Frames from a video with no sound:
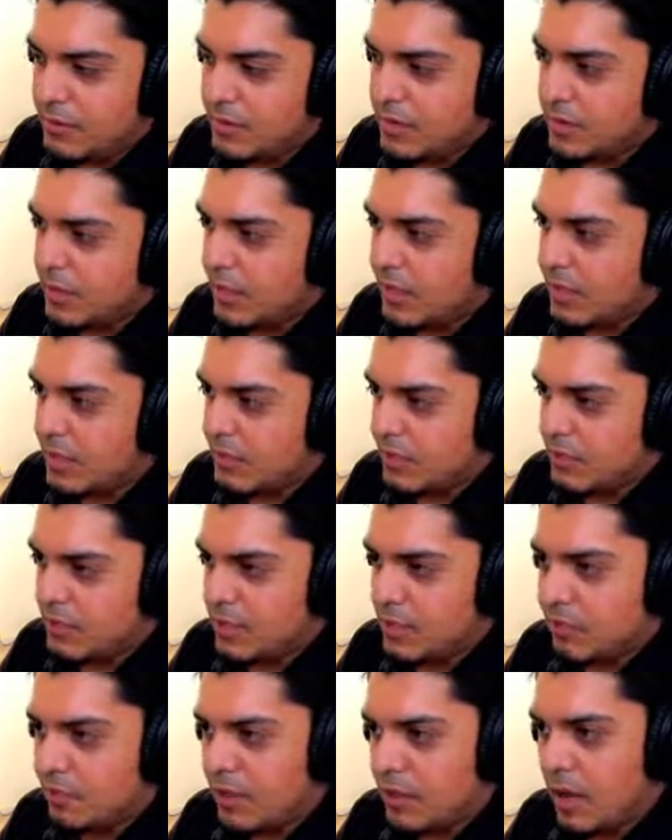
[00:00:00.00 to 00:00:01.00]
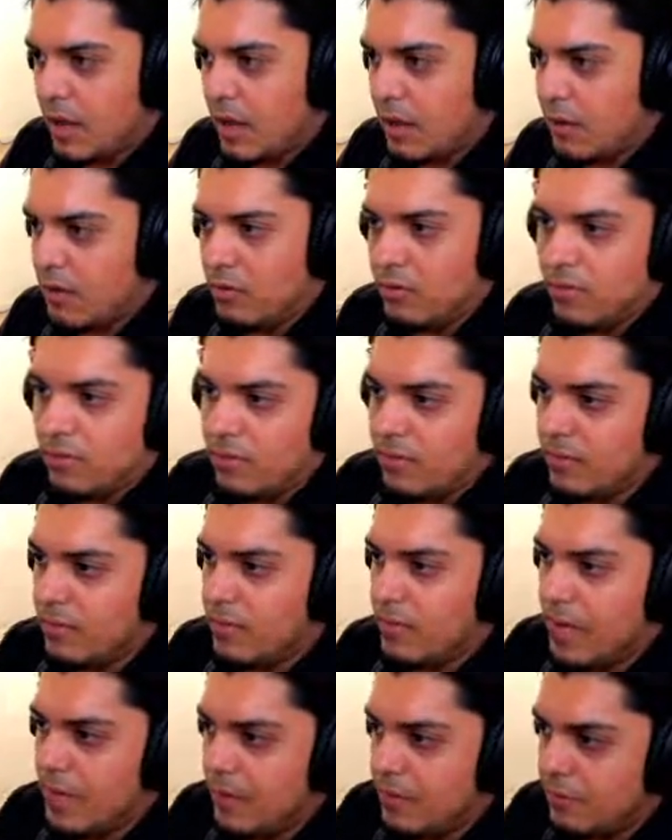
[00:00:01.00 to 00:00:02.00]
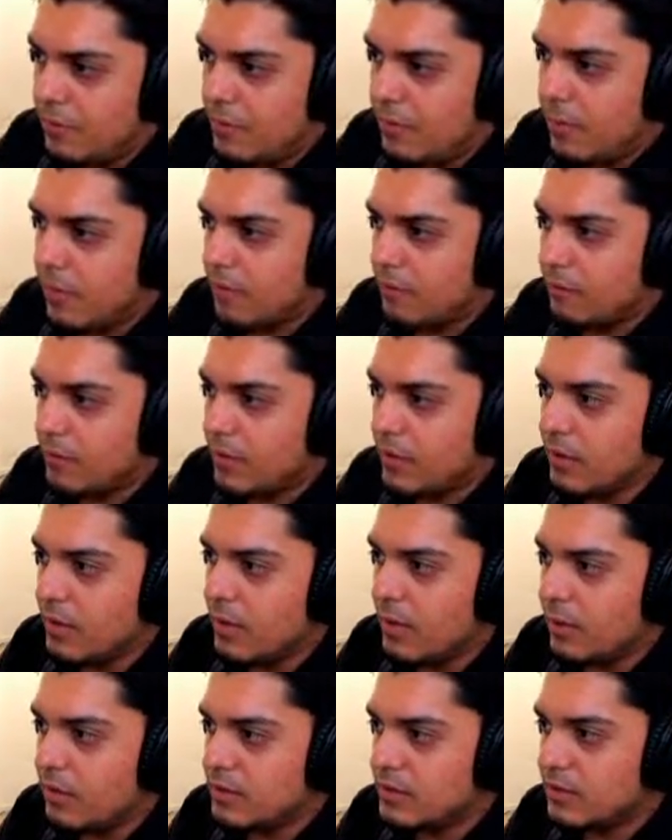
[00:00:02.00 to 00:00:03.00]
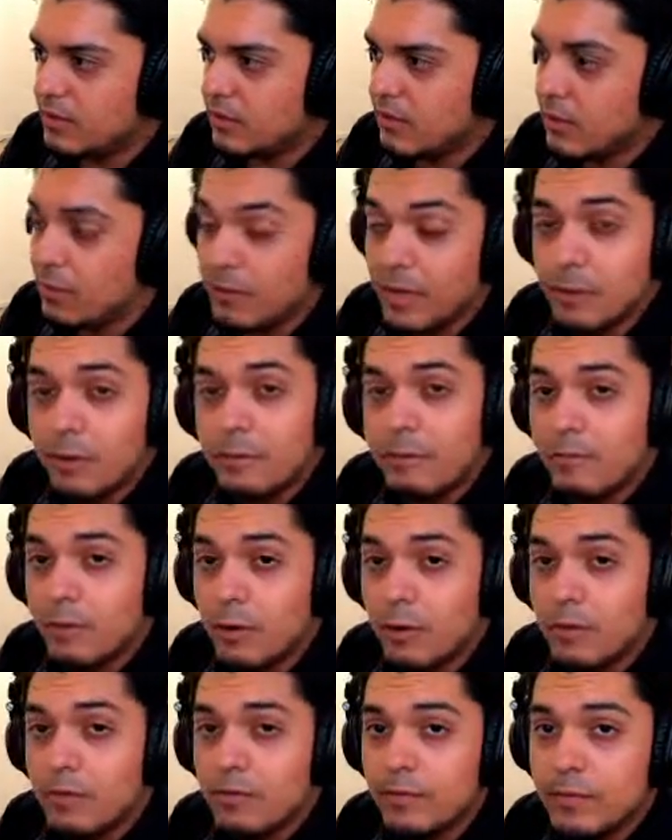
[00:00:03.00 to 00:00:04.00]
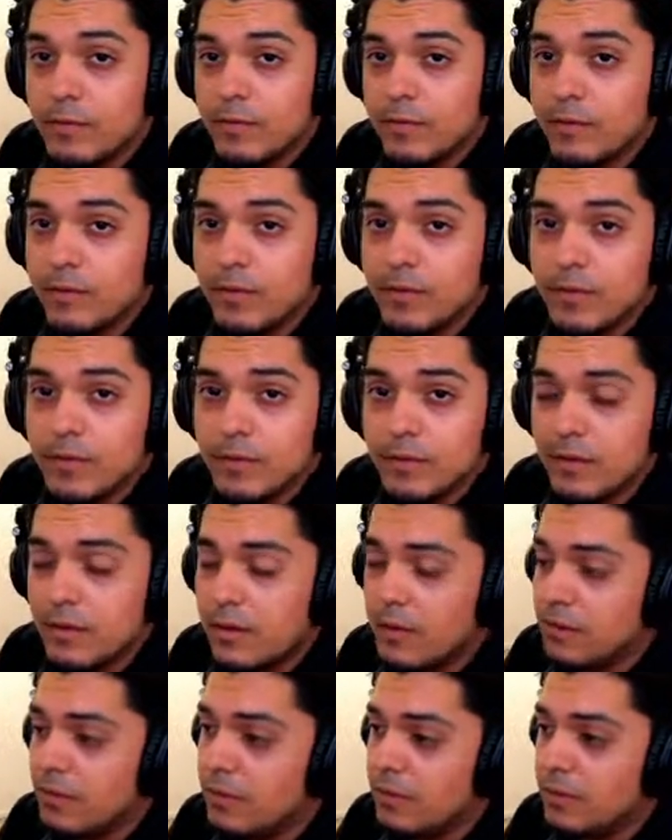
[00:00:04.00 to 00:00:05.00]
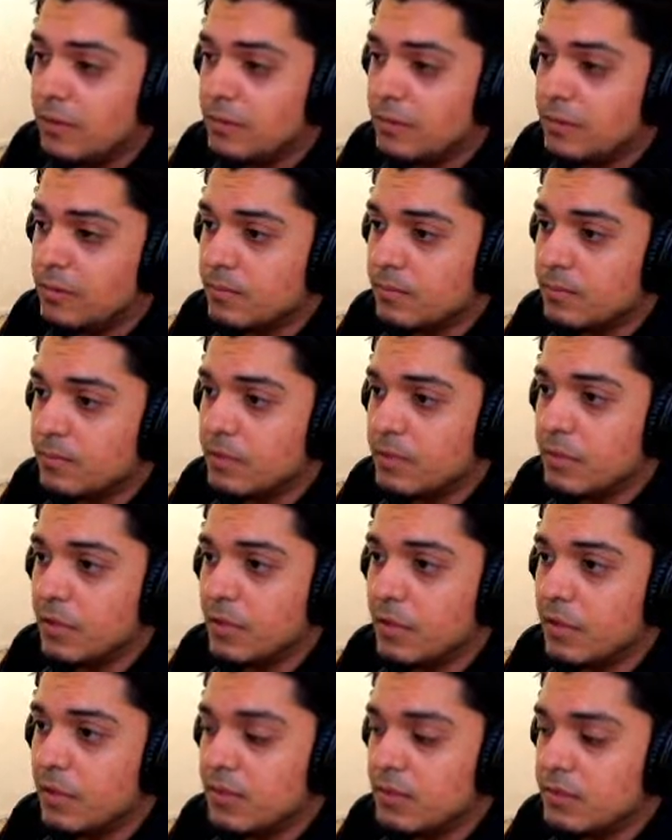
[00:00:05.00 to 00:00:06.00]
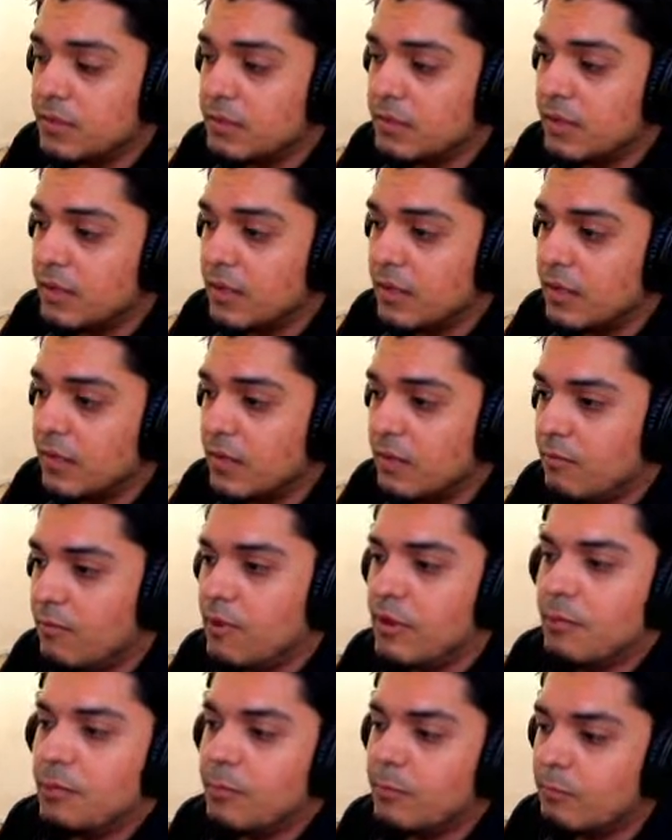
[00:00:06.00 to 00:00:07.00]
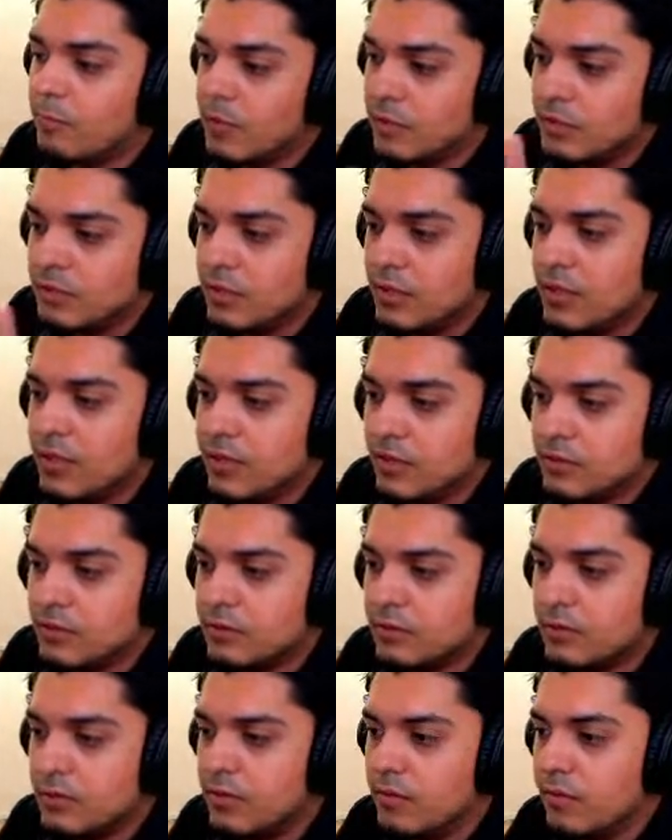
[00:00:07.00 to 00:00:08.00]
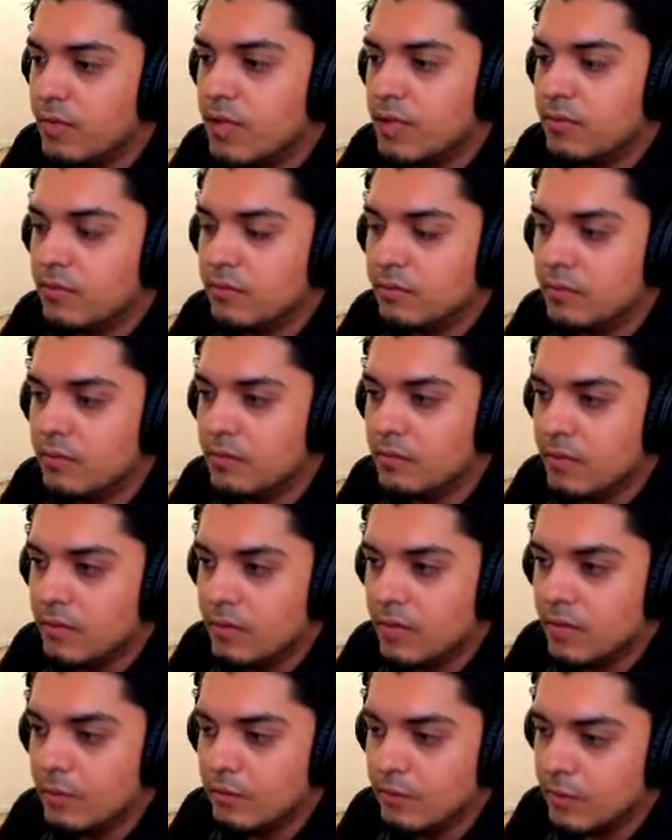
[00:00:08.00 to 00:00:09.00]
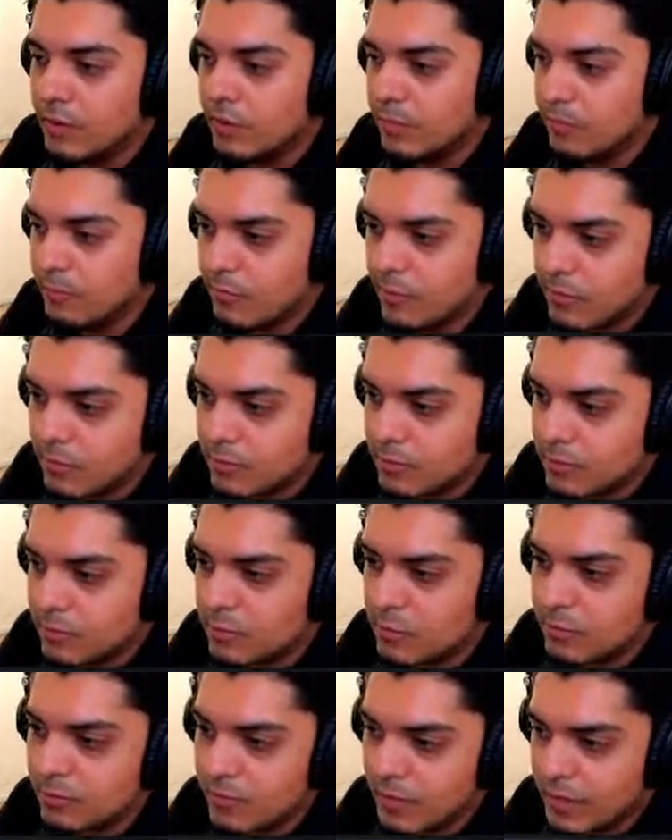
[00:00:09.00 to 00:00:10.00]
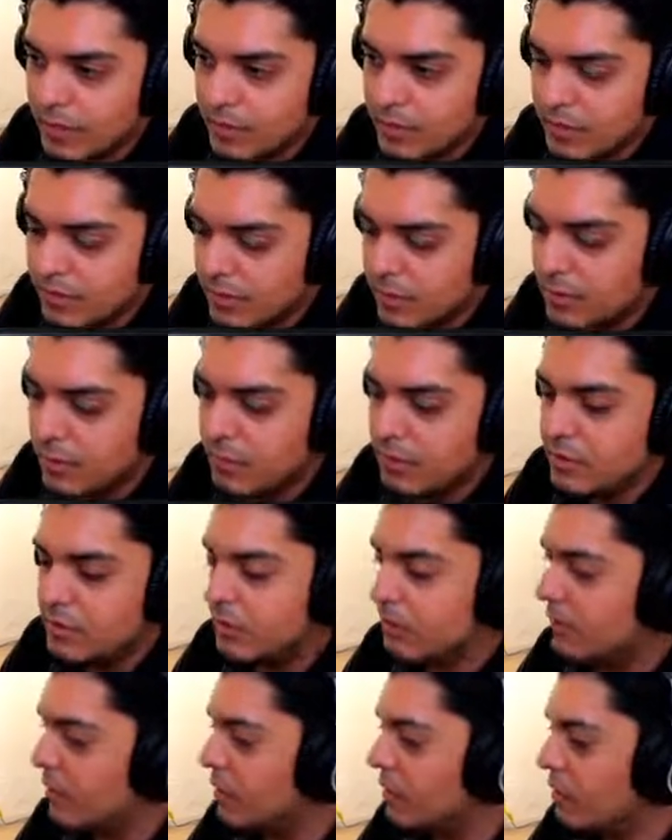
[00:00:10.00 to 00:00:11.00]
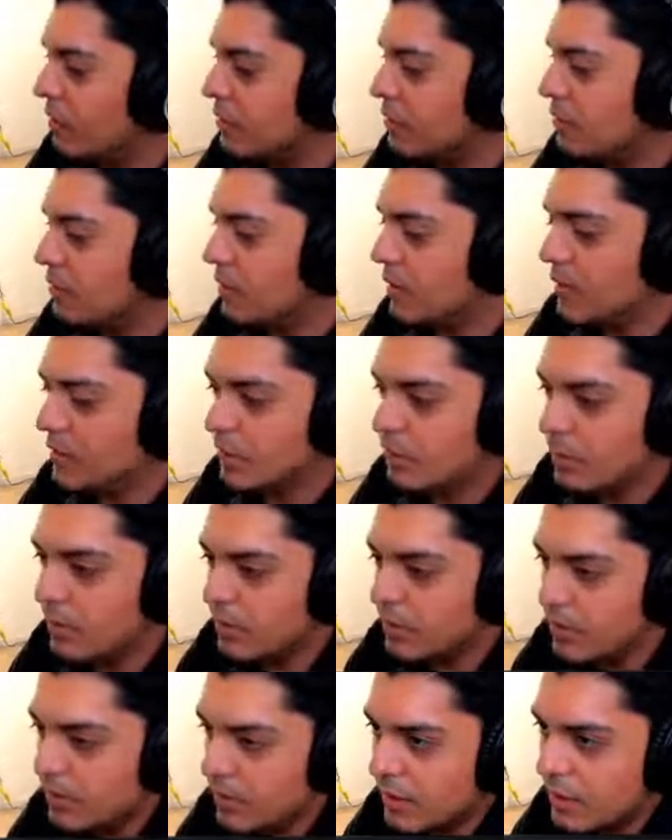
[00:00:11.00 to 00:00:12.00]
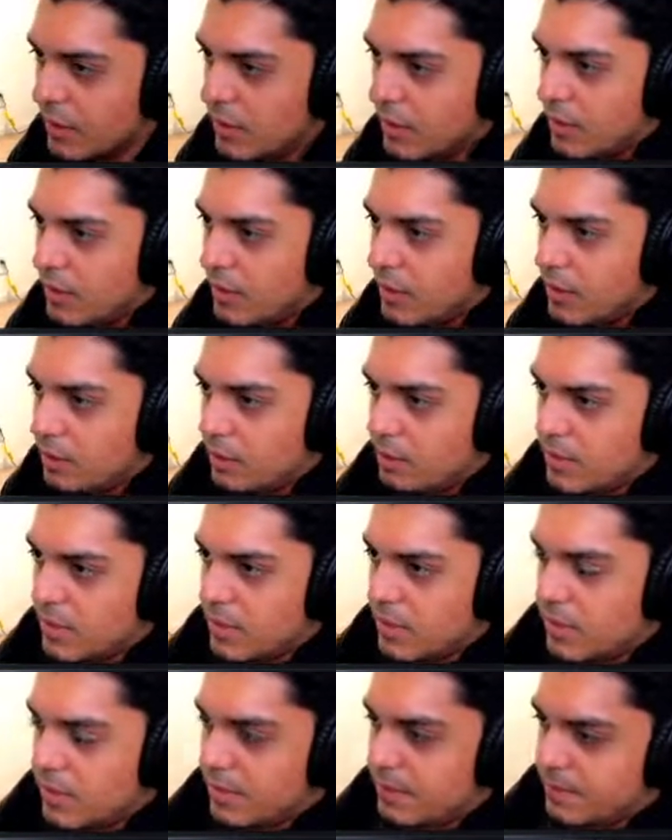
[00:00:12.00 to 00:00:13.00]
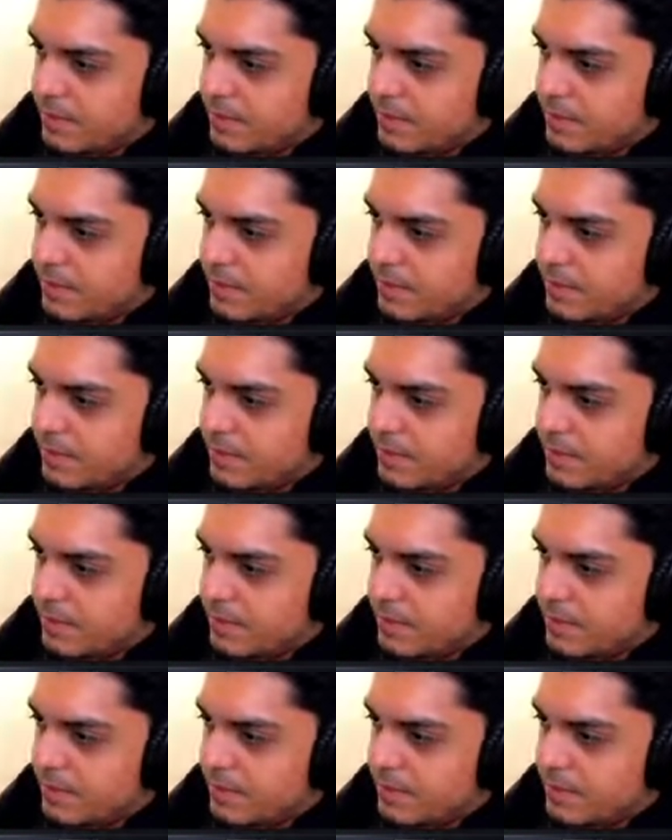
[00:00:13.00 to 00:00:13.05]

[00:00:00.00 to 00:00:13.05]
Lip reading: that to determine how far we could launch the ball. Maybe we're overshooting it, to be honest. We're in control of that. We're in control of h, so we could control that completely. But